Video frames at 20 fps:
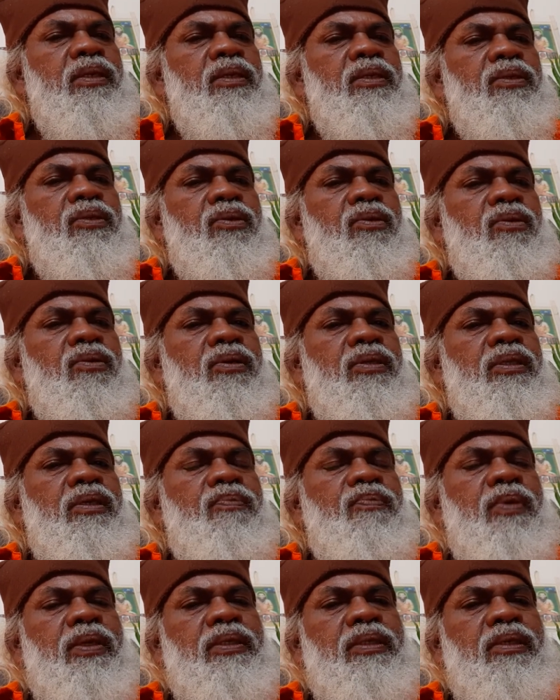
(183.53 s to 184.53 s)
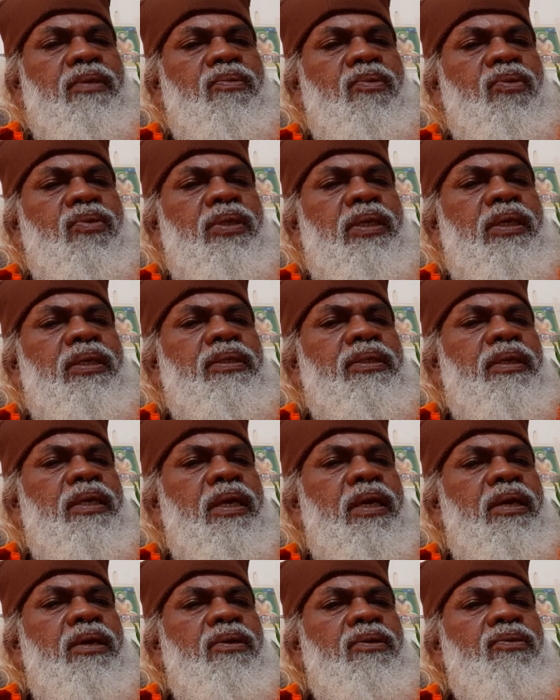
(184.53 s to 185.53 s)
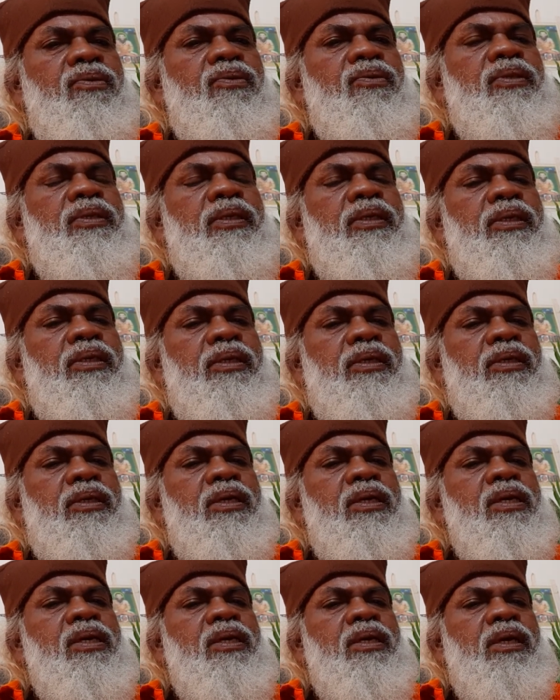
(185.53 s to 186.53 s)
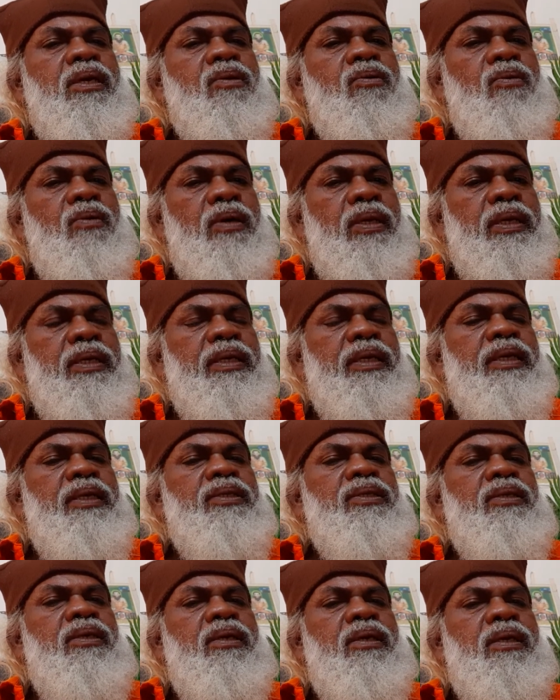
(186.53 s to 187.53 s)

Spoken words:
So the Panchabhutas have the qualities,